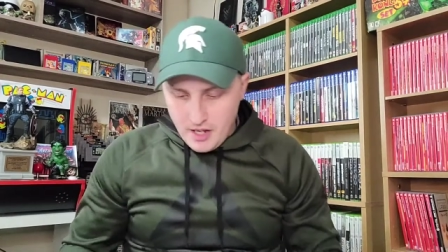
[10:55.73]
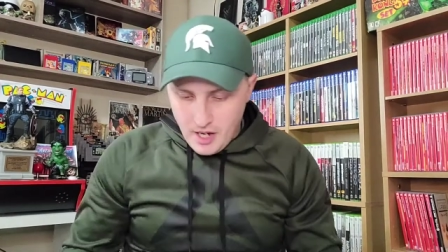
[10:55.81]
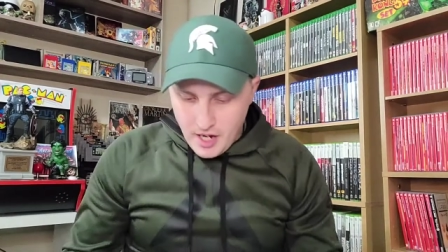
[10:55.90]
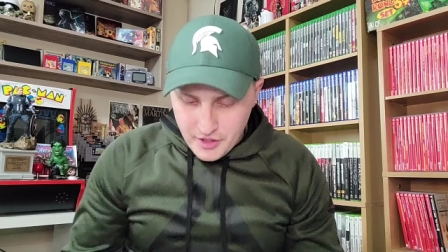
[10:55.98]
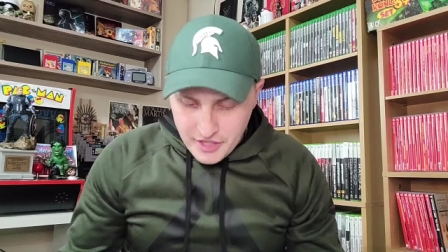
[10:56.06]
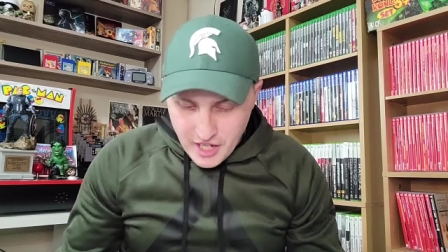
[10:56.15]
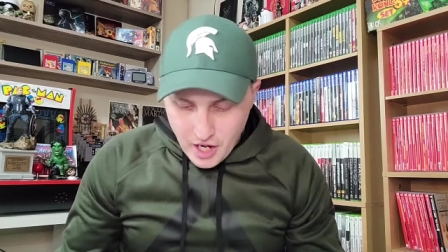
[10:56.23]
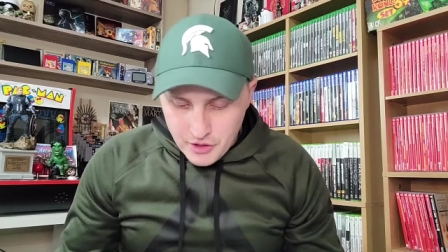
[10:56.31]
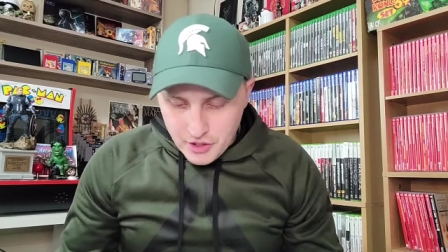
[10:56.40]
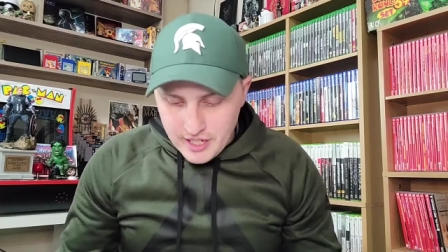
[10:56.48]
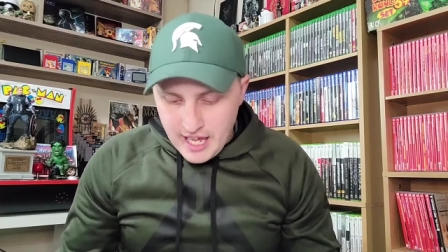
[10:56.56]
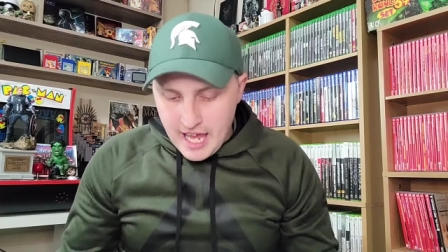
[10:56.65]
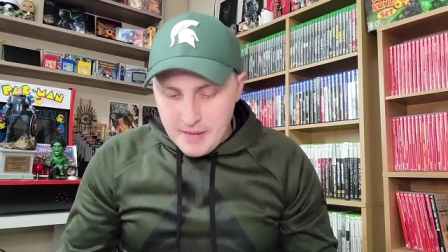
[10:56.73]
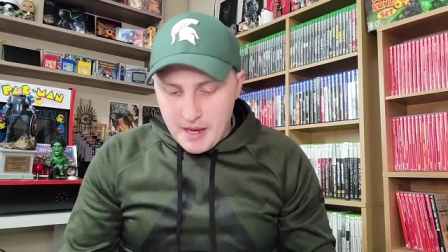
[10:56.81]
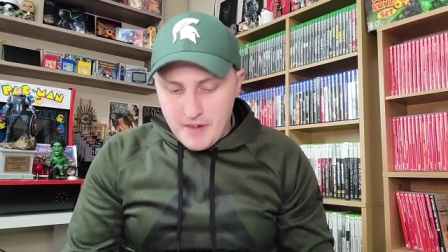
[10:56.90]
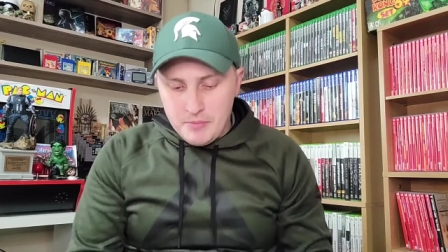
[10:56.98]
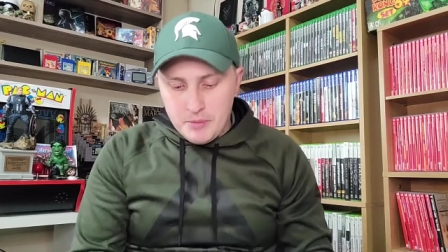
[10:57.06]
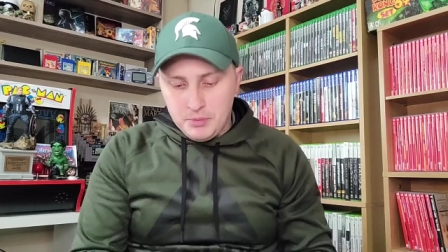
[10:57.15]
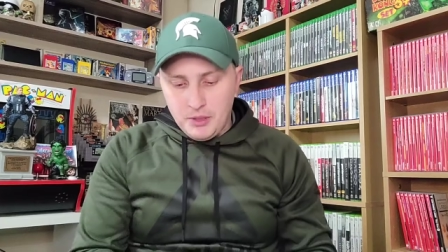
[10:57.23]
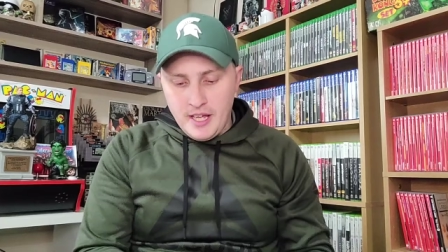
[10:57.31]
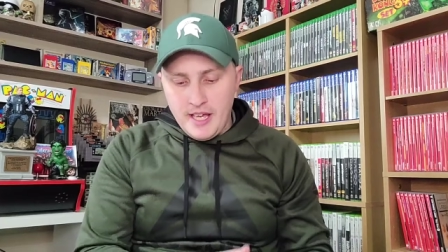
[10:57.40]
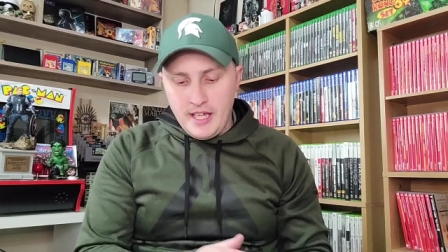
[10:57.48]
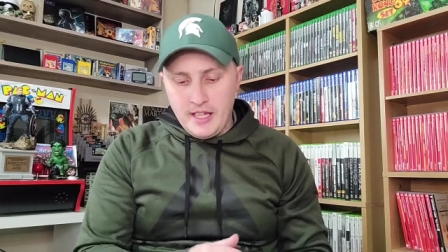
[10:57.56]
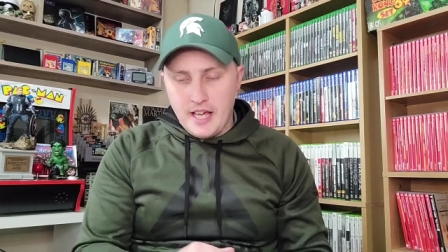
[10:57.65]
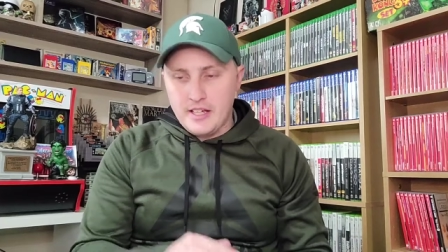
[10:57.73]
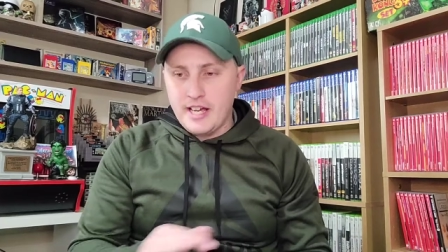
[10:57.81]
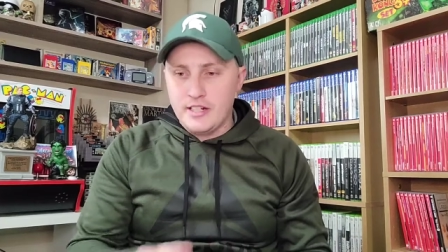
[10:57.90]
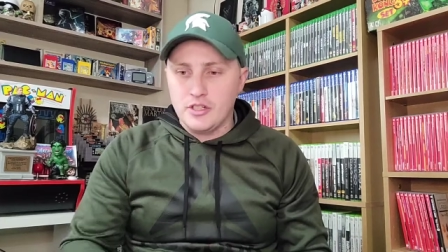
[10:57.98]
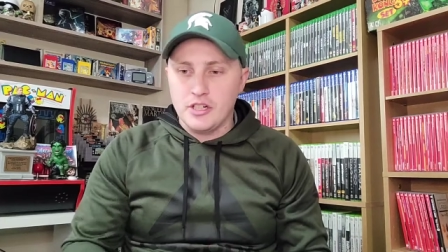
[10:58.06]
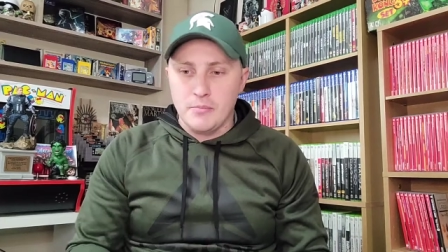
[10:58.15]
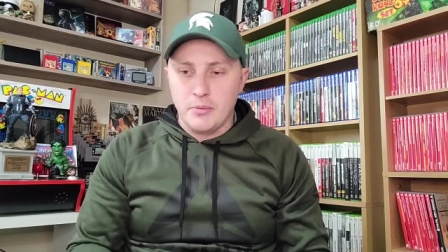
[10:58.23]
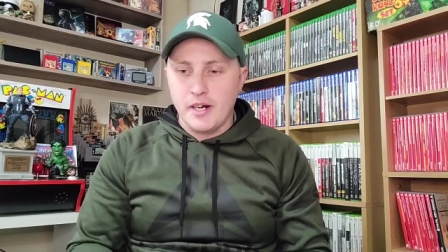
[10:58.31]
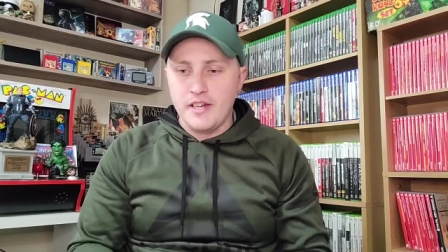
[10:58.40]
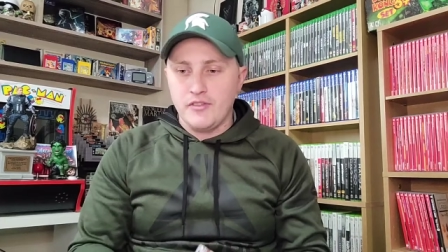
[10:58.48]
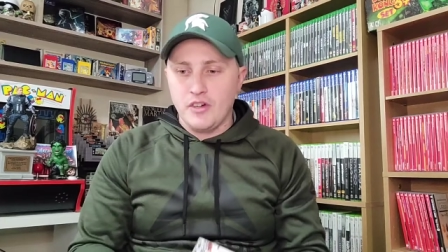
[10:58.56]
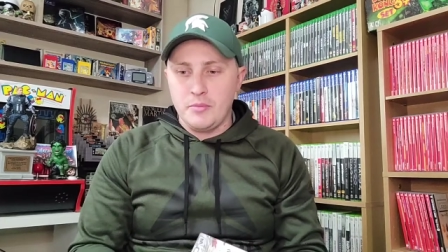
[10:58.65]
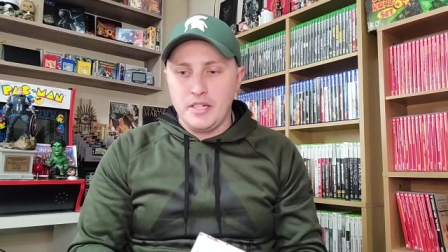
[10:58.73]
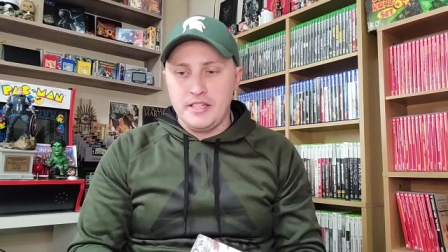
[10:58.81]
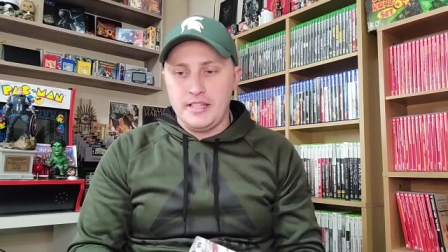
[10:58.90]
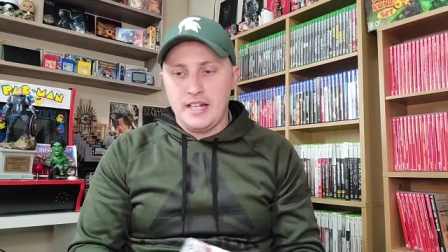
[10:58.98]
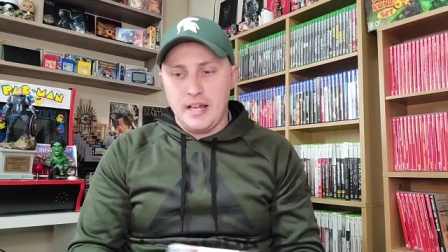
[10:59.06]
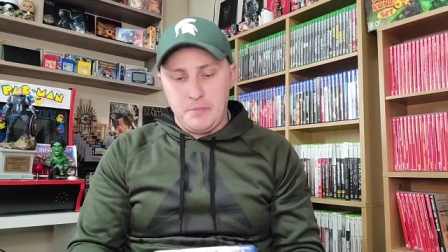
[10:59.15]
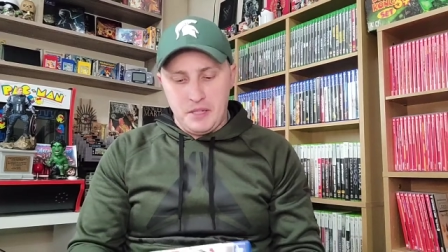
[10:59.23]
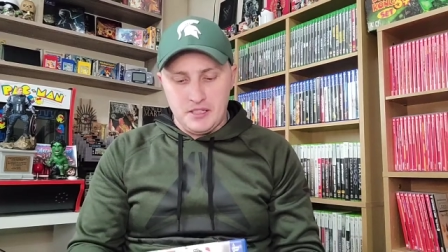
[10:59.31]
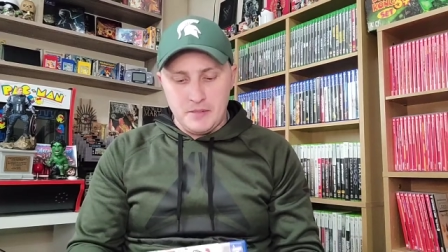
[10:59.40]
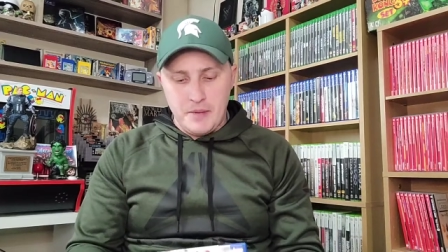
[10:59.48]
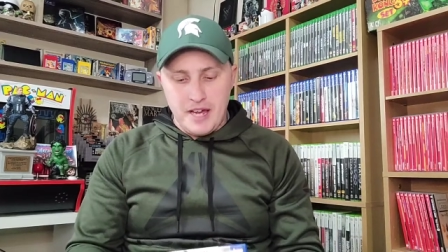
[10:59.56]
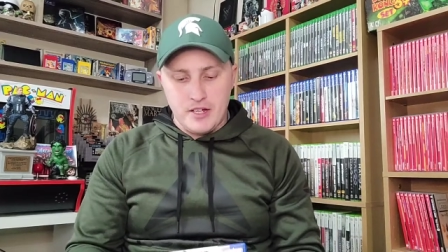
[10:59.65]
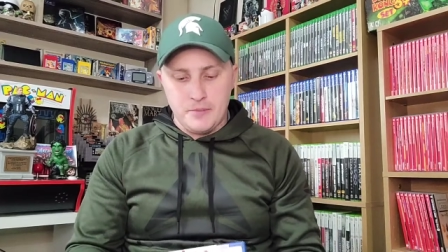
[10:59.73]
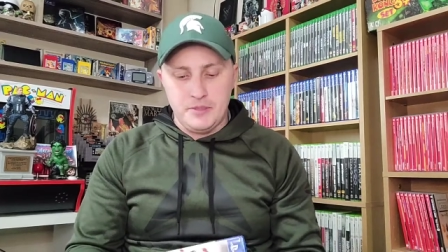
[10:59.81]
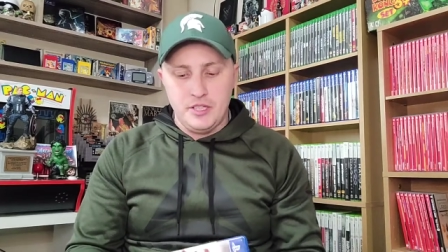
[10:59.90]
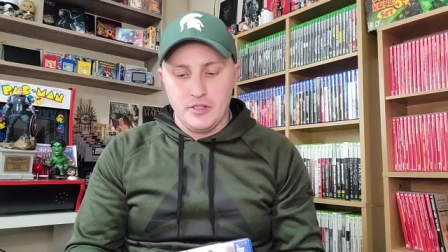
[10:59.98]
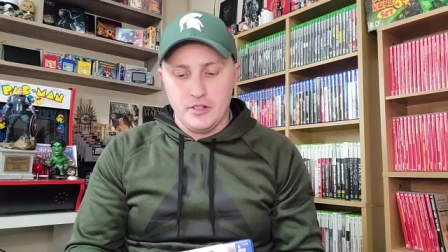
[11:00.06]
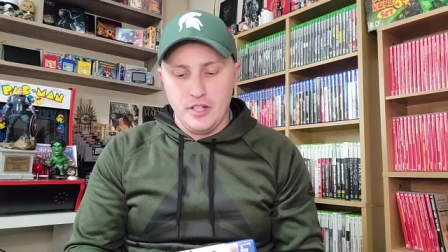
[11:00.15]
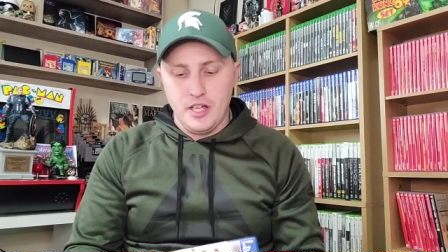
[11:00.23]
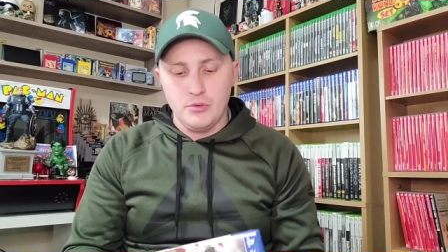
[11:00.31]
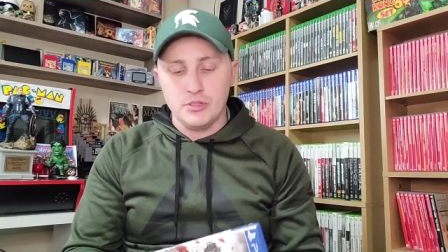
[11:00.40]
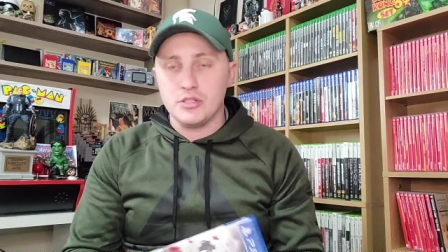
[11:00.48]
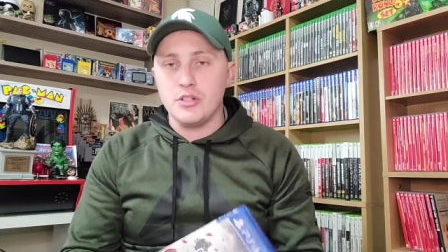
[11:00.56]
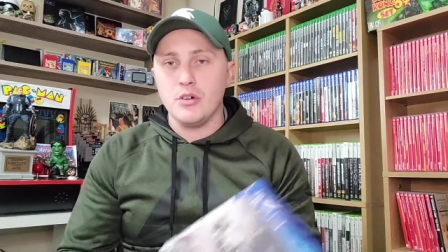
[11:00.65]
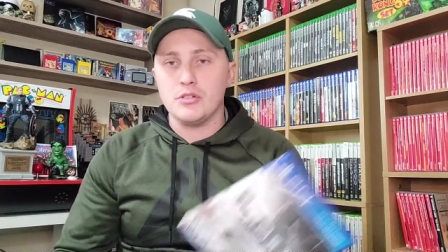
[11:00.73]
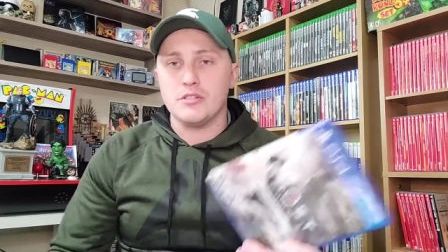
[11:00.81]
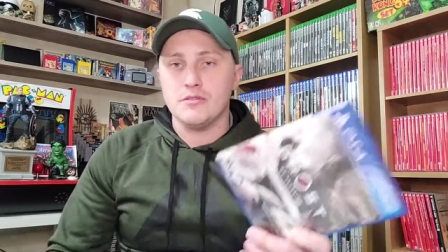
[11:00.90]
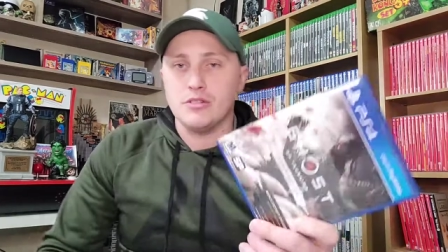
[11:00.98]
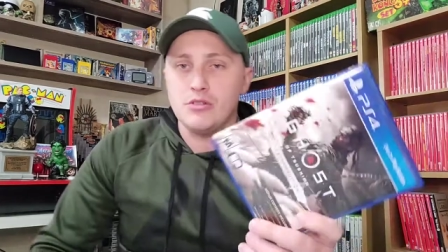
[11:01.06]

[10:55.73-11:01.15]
uh, the other game I've been playing, I kind of took a break from it, and then I picked it back up the other night. Was Ghost of